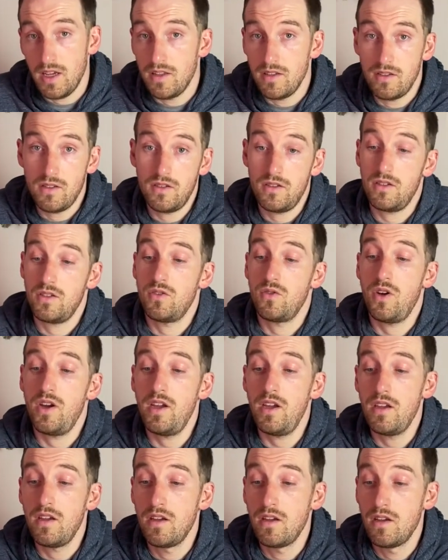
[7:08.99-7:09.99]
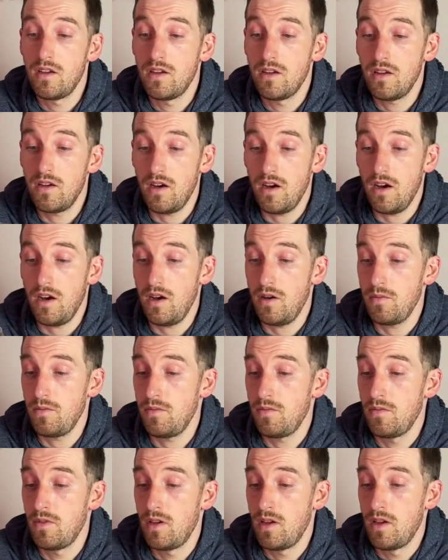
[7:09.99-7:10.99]
this is a great
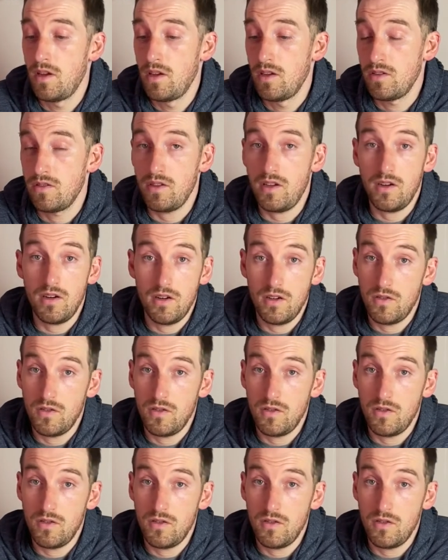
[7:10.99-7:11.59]
cider.